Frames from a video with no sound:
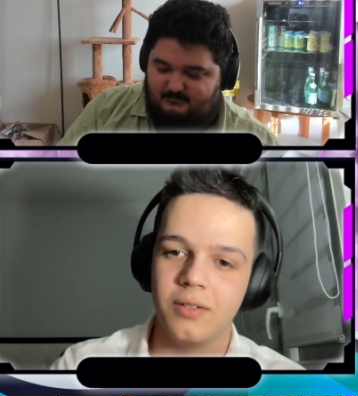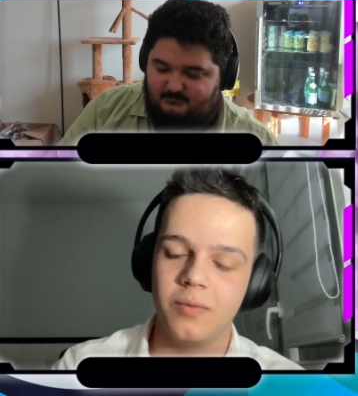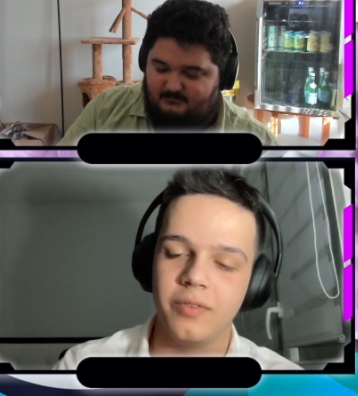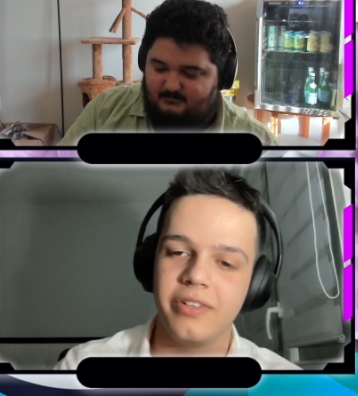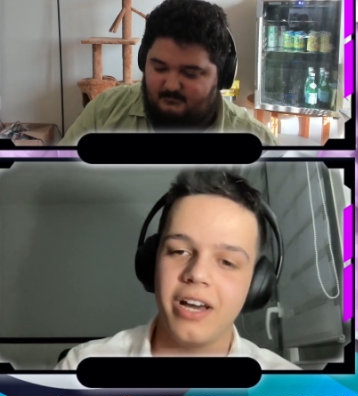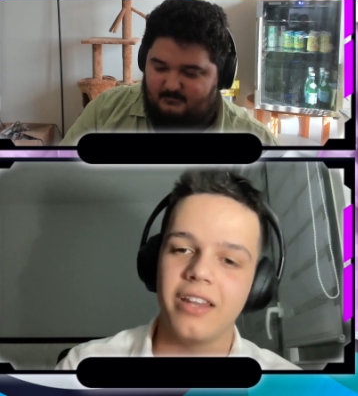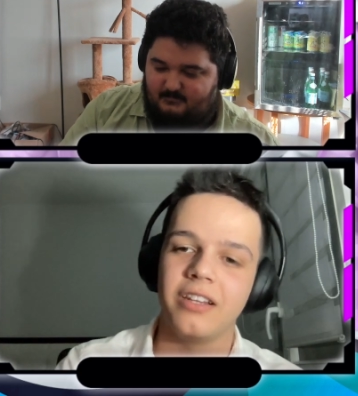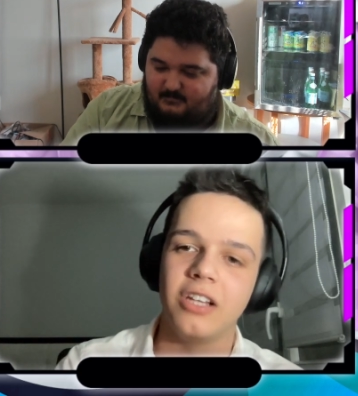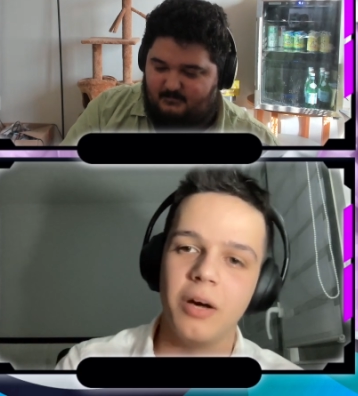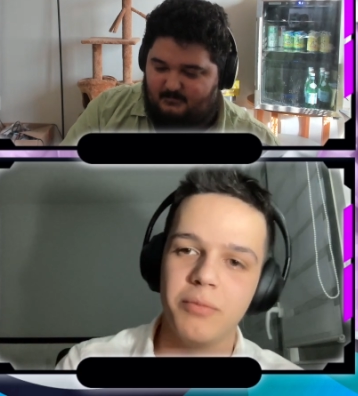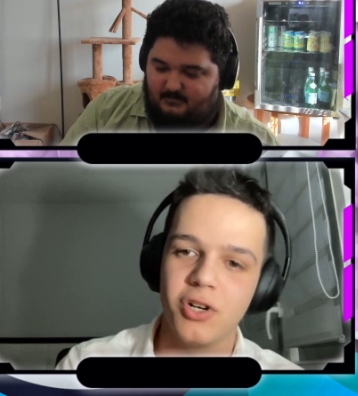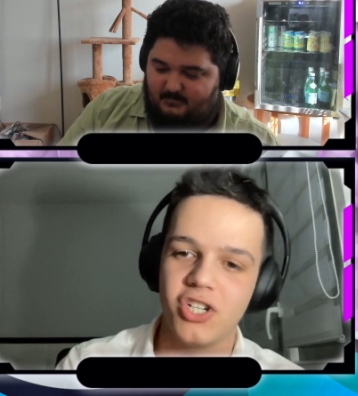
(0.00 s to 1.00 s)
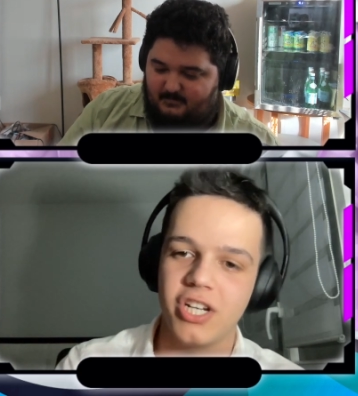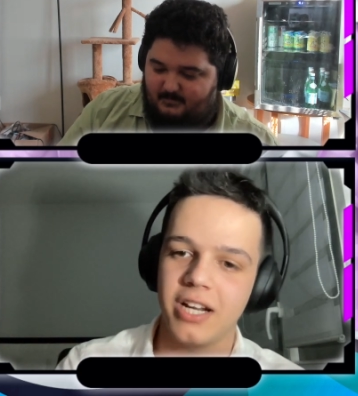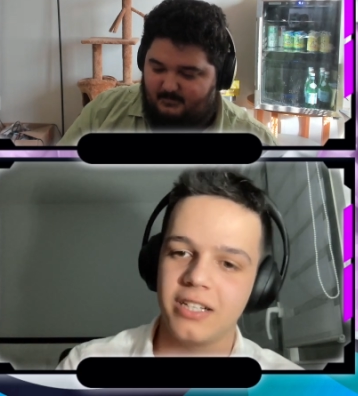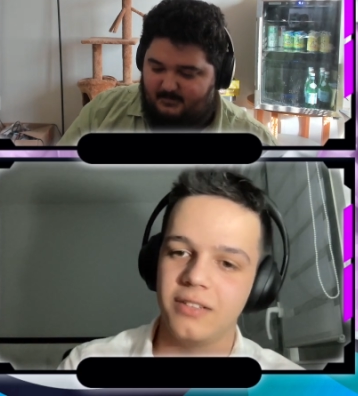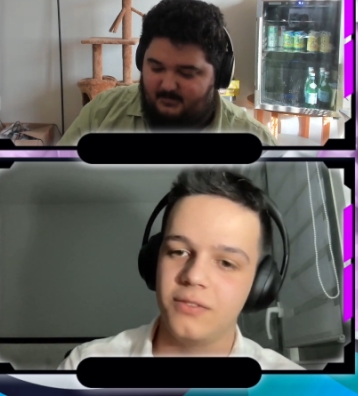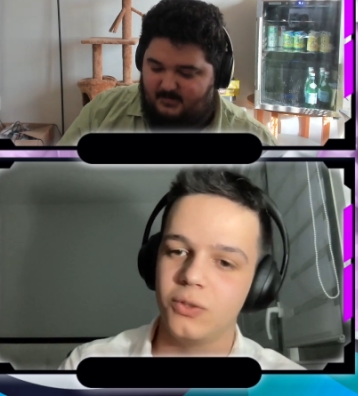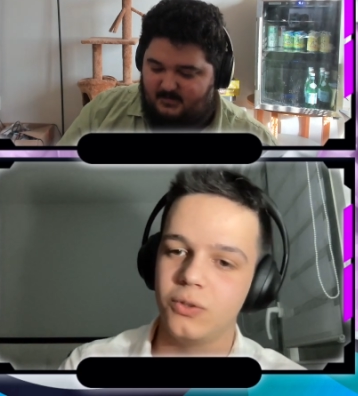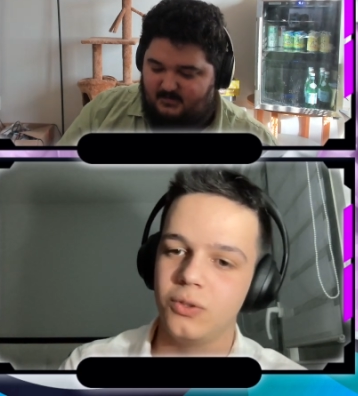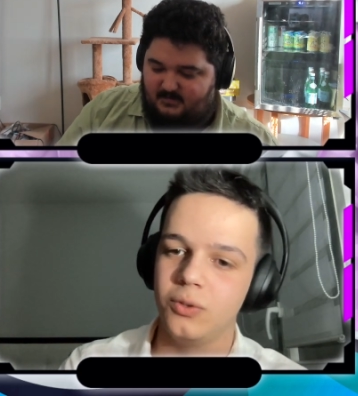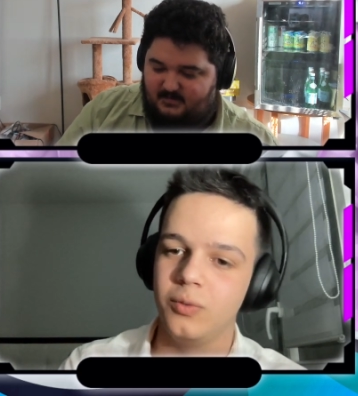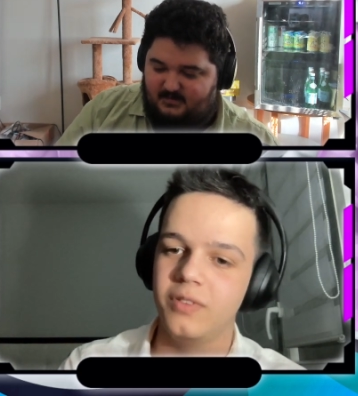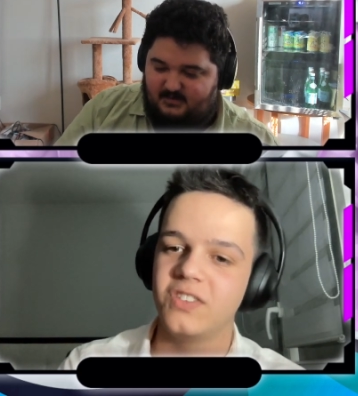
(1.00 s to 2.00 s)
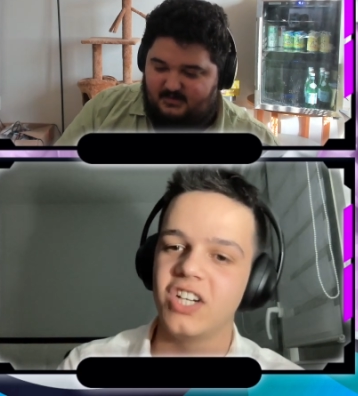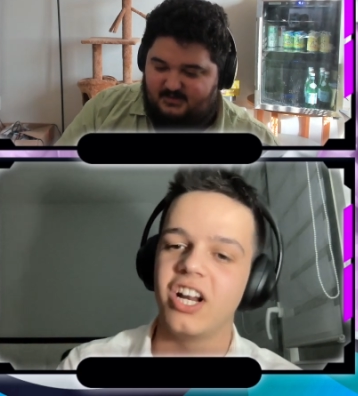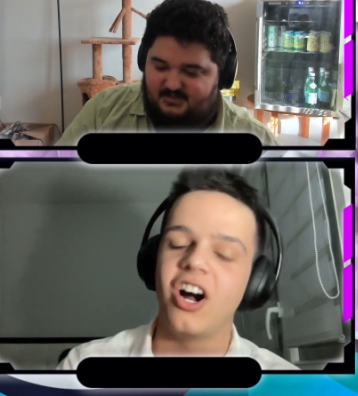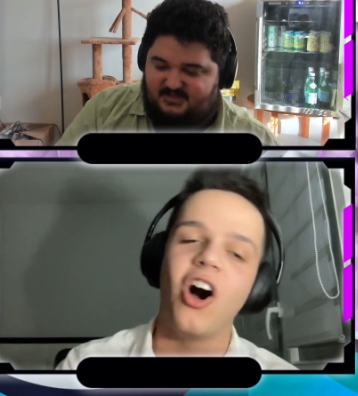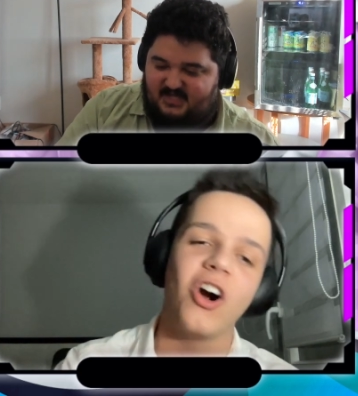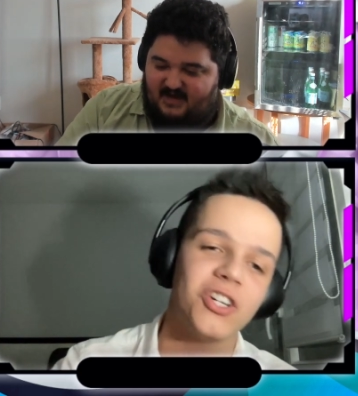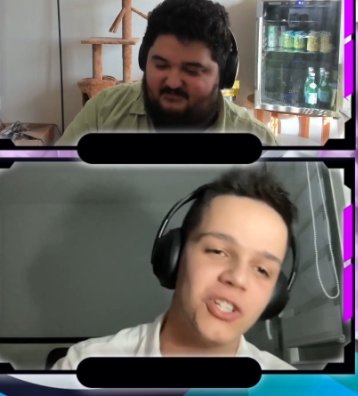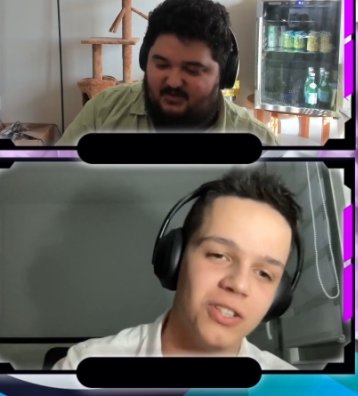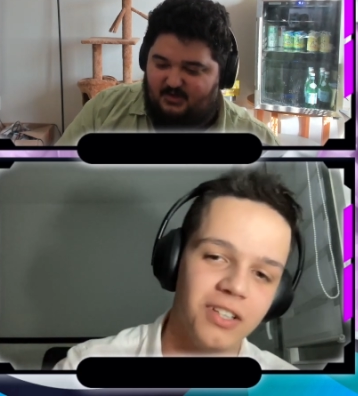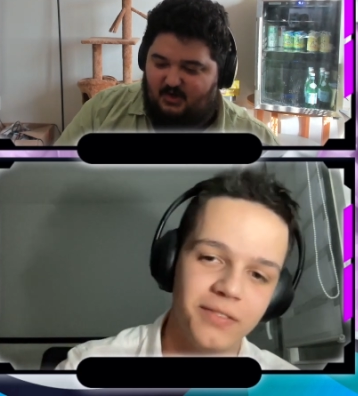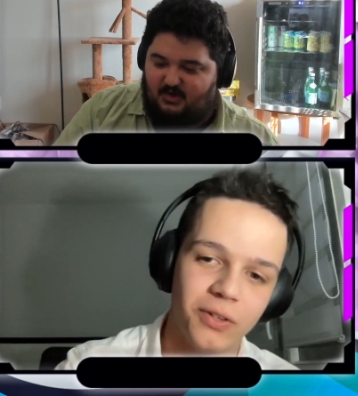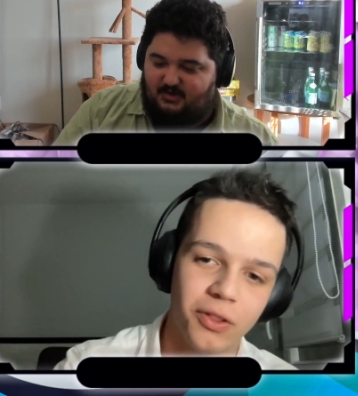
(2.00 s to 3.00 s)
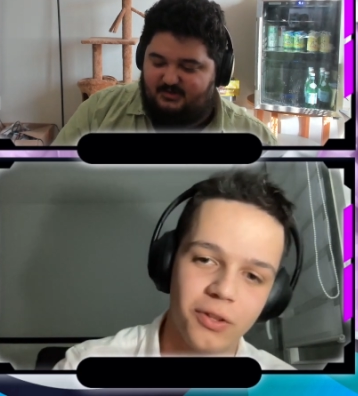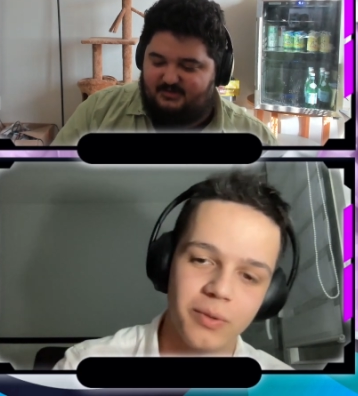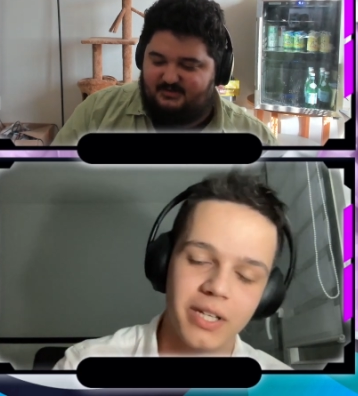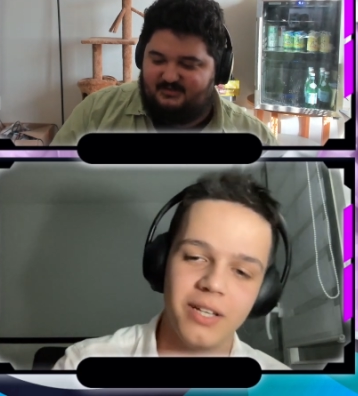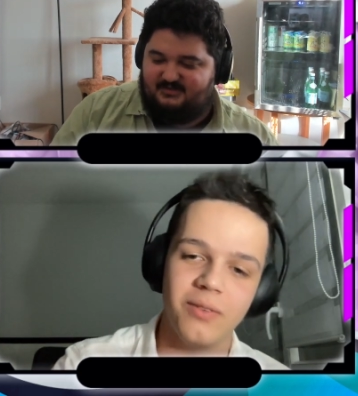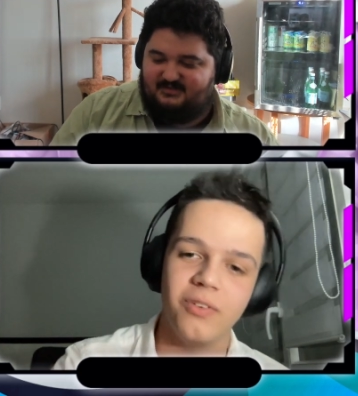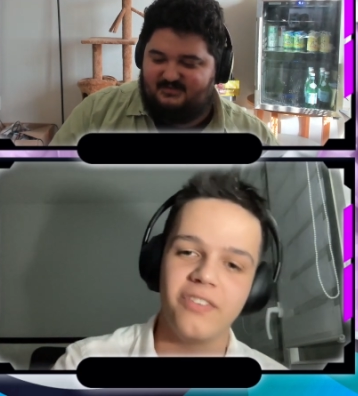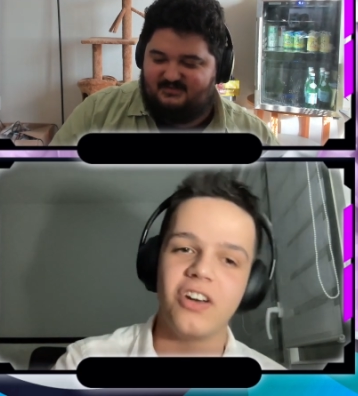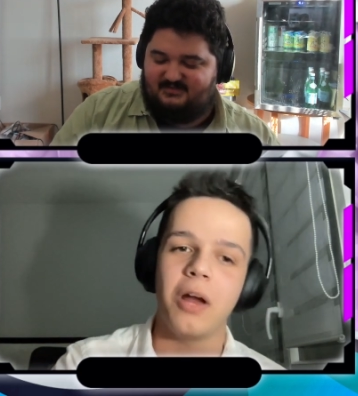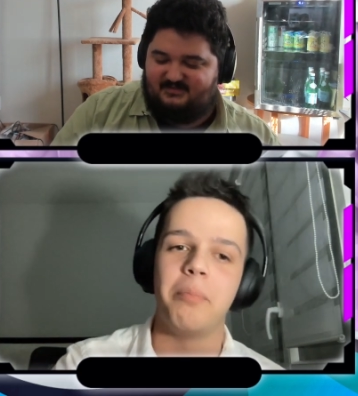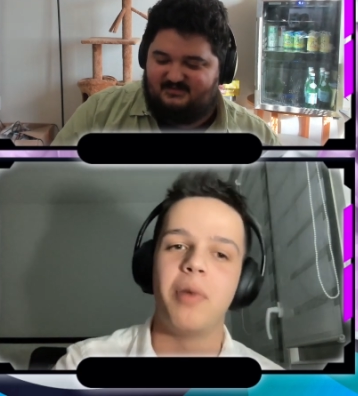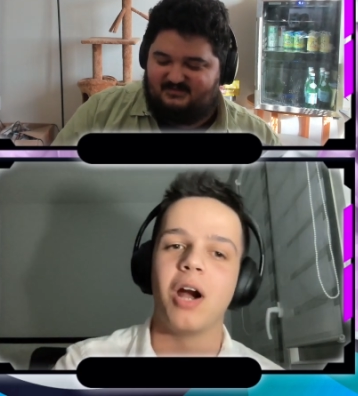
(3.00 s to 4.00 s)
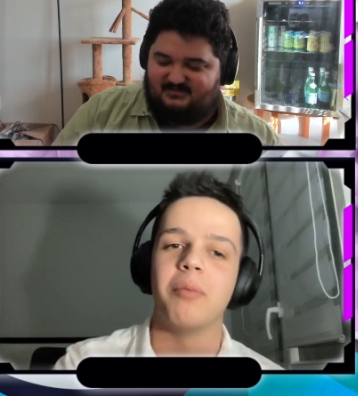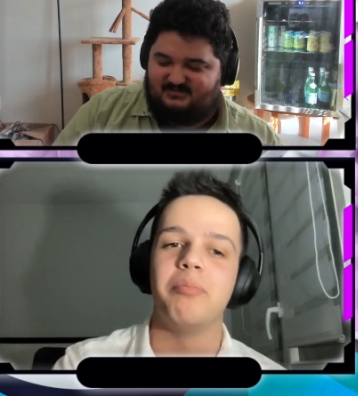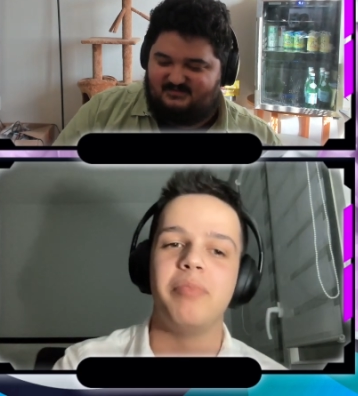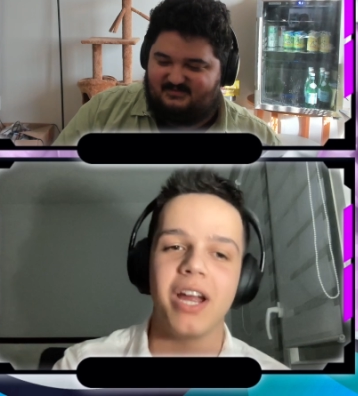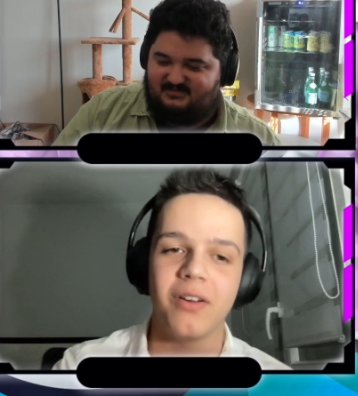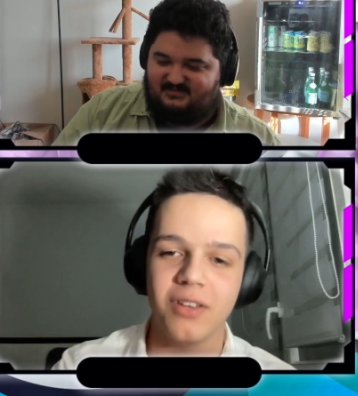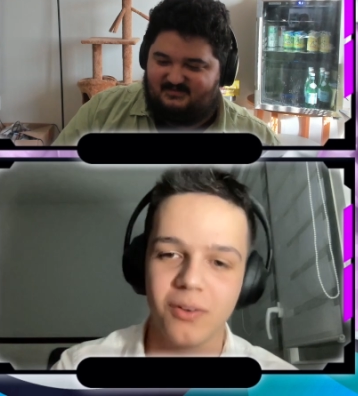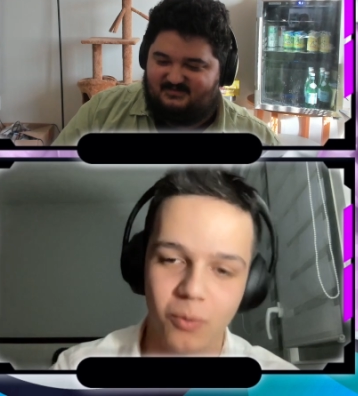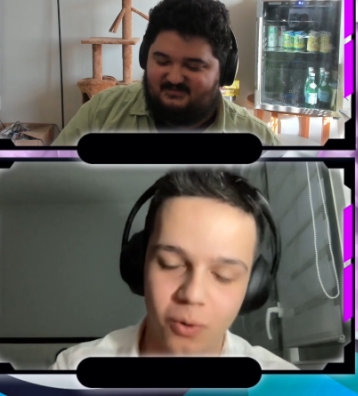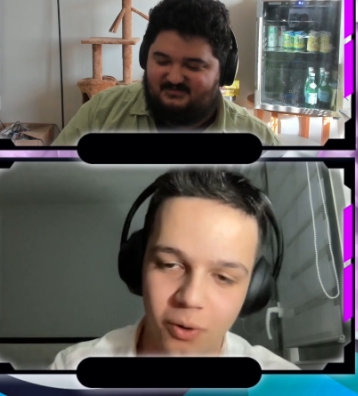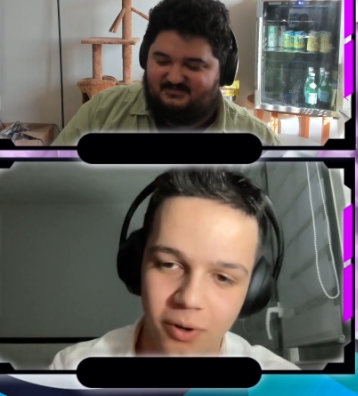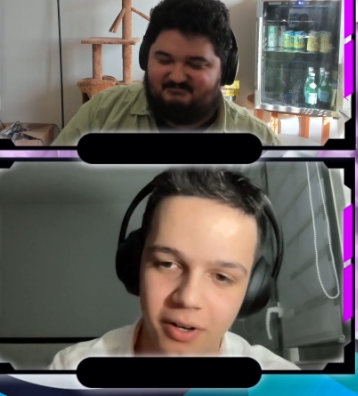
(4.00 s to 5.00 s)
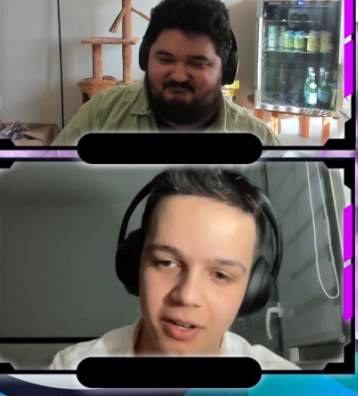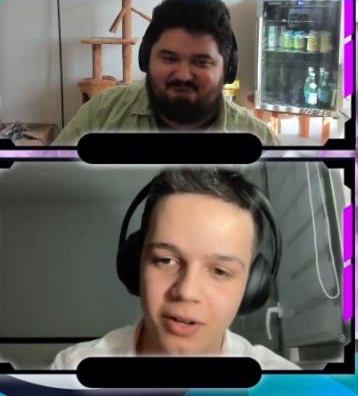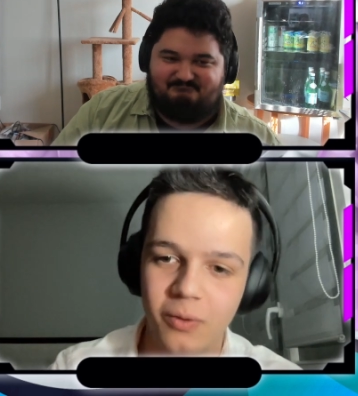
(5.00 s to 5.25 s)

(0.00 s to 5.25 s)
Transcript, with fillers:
Speaker 1: We've got Lumberjack level 2, we've got it's Archer level 3, we've got Barbarian Roar,